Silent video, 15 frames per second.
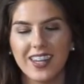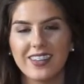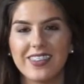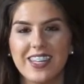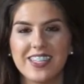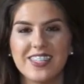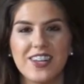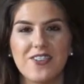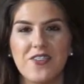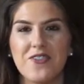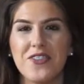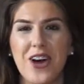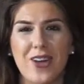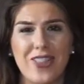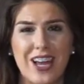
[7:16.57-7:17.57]
this stuff I'm
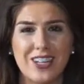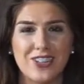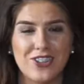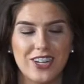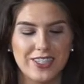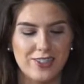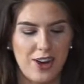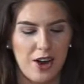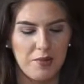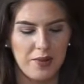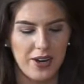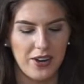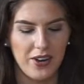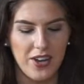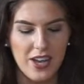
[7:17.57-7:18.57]
not that stressed out
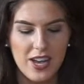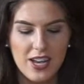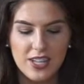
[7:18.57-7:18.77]
about.